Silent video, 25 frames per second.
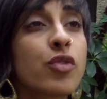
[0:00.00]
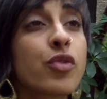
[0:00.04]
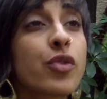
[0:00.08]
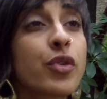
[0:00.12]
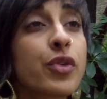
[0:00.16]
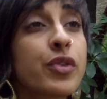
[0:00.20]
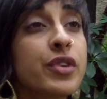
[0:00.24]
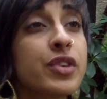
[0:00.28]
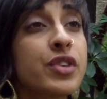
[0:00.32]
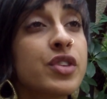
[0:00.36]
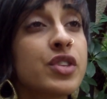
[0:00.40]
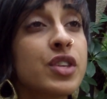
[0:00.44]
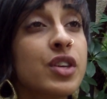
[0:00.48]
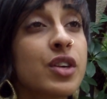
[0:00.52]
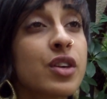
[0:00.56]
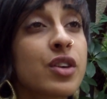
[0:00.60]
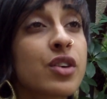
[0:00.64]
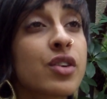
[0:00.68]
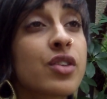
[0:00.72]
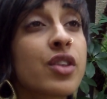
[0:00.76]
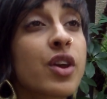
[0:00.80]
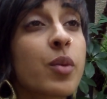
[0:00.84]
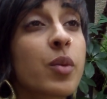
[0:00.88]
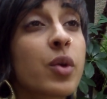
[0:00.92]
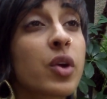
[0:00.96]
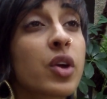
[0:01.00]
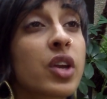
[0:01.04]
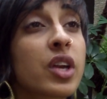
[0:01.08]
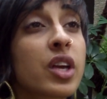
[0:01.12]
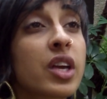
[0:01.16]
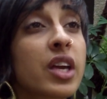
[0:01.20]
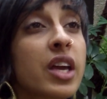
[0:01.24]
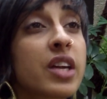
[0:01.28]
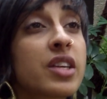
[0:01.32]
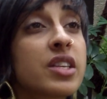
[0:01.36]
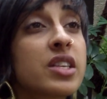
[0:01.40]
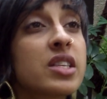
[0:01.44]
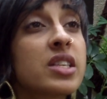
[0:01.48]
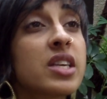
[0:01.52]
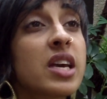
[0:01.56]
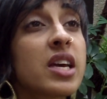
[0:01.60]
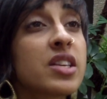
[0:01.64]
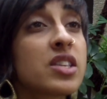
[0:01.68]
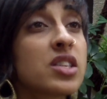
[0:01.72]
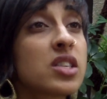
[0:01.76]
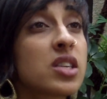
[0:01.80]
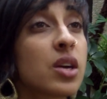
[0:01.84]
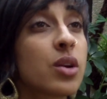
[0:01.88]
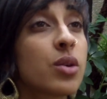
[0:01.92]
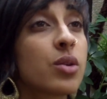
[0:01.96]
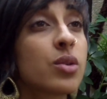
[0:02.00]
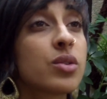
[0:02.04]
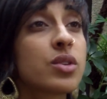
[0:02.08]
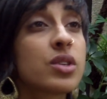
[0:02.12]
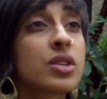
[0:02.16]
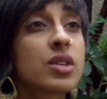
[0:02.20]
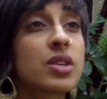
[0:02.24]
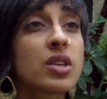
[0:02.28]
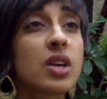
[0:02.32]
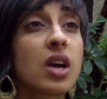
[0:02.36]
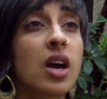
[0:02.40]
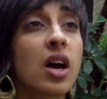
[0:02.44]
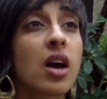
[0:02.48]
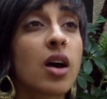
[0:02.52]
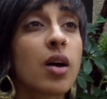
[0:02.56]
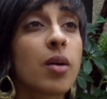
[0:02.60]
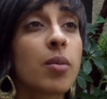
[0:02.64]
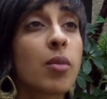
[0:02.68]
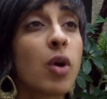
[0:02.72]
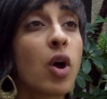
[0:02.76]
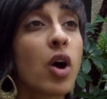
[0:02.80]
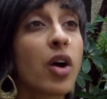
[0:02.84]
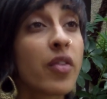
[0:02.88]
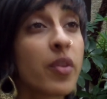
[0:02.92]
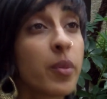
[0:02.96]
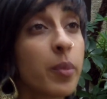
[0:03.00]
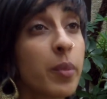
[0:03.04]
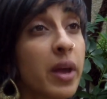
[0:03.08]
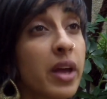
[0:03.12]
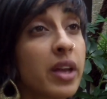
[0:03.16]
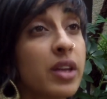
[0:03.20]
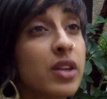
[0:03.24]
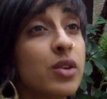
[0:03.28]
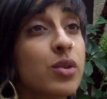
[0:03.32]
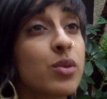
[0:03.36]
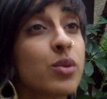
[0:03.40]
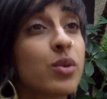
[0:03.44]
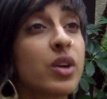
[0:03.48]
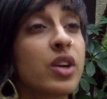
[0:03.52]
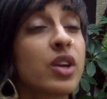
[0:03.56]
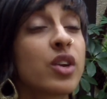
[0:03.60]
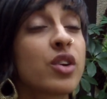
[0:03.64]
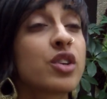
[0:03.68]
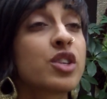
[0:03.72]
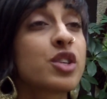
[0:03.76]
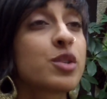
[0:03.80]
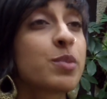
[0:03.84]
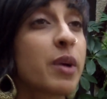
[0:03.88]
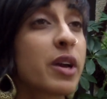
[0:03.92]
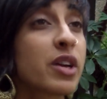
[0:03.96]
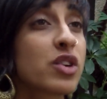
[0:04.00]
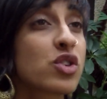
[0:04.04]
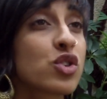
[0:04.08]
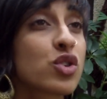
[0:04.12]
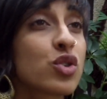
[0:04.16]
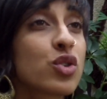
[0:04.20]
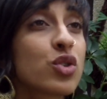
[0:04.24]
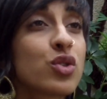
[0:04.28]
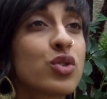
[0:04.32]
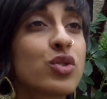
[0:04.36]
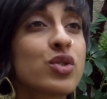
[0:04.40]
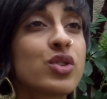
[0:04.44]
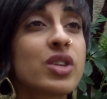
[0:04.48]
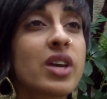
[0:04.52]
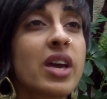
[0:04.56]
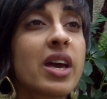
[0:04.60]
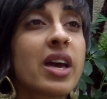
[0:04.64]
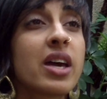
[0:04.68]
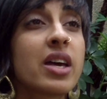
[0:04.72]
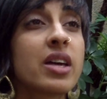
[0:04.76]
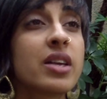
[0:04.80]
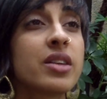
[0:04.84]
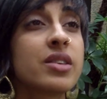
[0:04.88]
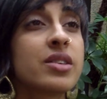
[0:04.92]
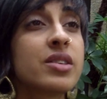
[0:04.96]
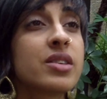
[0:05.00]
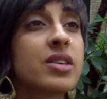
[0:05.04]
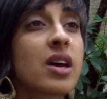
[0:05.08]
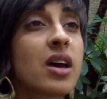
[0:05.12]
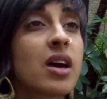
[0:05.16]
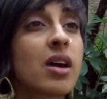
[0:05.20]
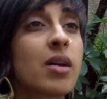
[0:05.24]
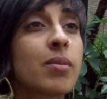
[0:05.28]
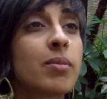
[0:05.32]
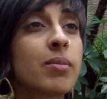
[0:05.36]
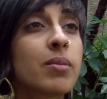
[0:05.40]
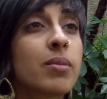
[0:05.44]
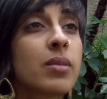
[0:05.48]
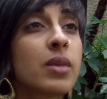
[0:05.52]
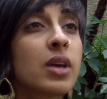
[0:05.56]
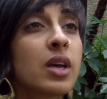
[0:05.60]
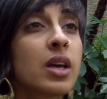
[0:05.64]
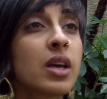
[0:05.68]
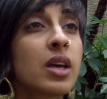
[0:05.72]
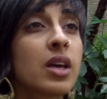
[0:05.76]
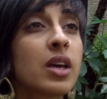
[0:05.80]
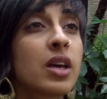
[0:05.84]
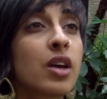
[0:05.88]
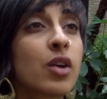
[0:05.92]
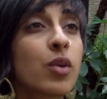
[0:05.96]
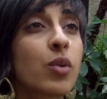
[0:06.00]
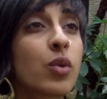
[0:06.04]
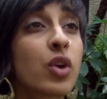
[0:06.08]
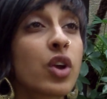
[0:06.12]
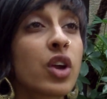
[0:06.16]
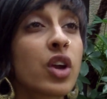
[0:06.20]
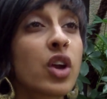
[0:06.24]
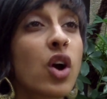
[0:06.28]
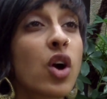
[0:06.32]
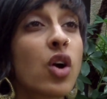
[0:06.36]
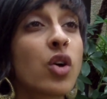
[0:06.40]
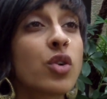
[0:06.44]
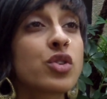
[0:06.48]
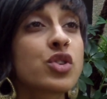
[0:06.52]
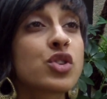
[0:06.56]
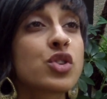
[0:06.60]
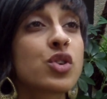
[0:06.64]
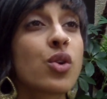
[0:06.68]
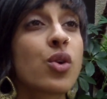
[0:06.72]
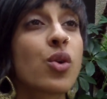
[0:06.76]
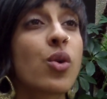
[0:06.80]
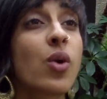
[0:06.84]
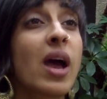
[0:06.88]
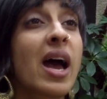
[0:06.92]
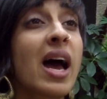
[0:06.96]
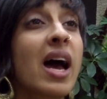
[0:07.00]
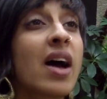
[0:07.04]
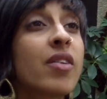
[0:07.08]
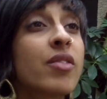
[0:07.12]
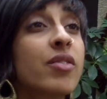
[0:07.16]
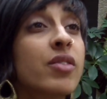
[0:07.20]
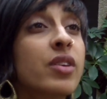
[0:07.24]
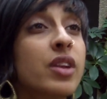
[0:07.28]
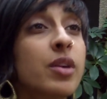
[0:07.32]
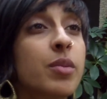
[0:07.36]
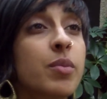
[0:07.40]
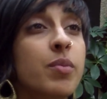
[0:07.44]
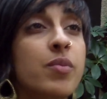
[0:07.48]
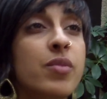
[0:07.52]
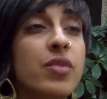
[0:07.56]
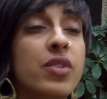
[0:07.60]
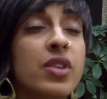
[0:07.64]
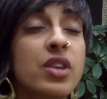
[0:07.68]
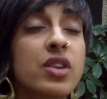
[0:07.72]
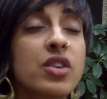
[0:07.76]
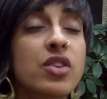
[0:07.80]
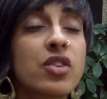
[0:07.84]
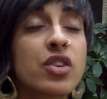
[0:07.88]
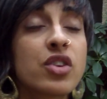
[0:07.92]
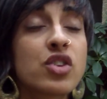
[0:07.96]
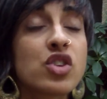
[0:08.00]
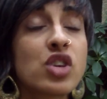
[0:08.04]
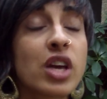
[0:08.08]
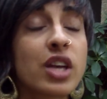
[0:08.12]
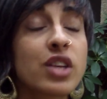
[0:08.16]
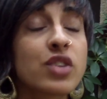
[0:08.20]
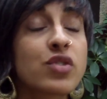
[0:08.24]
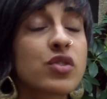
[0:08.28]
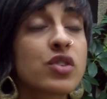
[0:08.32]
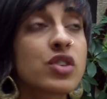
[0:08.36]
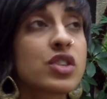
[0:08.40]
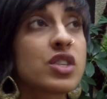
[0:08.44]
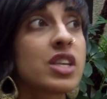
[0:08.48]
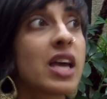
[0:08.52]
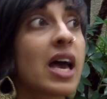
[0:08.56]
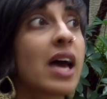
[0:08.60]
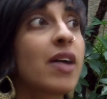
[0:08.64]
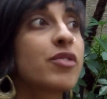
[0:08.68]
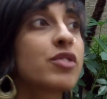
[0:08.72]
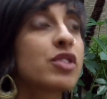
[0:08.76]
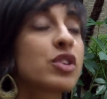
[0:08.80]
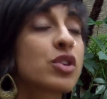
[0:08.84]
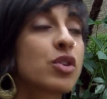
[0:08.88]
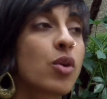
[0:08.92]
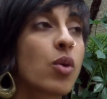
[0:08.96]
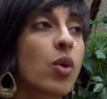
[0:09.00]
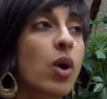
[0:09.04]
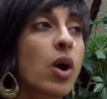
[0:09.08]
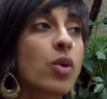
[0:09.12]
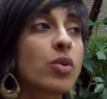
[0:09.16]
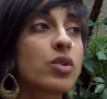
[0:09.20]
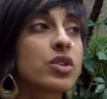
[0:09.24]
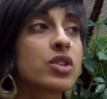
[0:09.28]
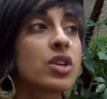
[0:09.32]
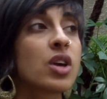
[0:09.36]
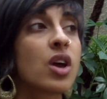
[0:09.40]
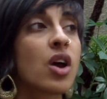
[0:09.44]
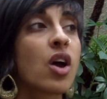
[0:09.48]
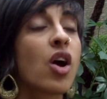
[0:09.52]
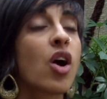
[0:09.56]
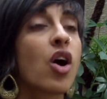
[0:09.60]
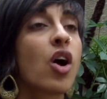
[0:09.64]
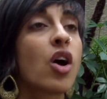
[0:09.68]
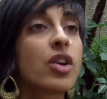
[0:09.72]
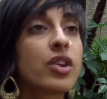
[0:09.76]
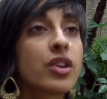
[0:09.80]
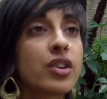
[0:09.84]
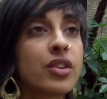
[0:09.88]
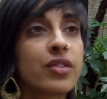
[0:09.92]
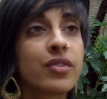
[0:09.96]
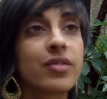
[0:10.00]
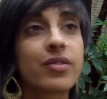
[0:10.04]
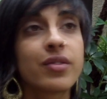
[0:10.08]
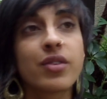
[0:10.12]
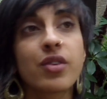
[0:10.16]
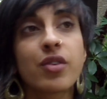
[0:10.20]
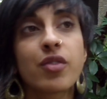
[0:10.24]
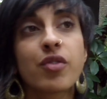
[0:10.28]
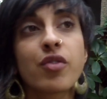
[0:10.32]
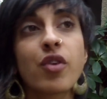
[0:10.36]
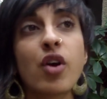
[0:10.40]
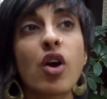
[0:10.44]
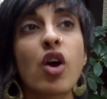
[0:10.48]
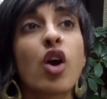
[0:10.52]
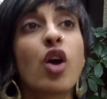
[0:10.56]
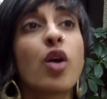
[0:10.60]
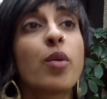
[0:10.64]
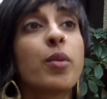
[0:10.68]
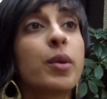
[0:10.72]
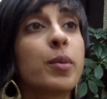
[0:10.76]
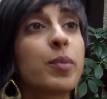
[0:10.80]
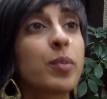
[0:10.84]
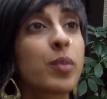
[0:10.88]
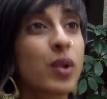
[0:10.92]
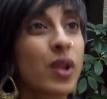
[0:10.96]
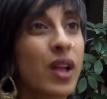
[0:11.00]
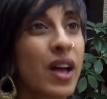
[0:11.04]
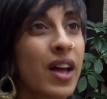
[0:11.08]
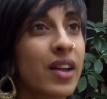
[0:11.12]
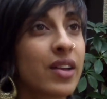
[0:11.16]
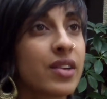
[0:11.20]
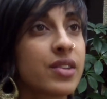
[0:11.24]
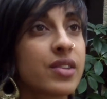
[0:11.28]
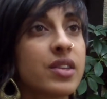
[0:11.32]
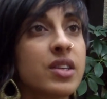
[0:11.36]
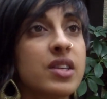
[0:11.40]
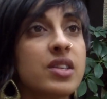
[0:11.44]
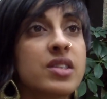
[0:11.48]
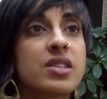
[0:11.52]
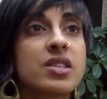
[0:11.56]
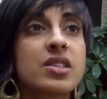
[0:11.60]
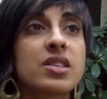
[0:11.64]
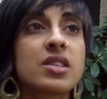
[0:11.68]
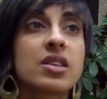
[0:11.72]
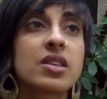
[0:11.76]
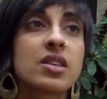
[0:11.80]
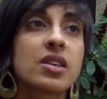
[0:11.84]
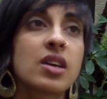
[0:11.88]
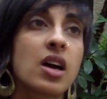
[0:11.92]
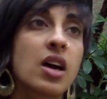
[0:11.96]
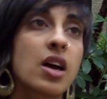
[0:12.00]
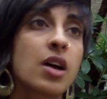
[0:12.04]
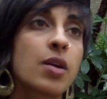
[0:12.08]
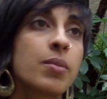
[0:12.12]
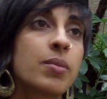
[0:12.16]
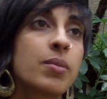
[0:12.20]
For this year, that we're going to get to test out on the menu in our specials, and we're going to also have the chance for staff to go out on the farm and plant these.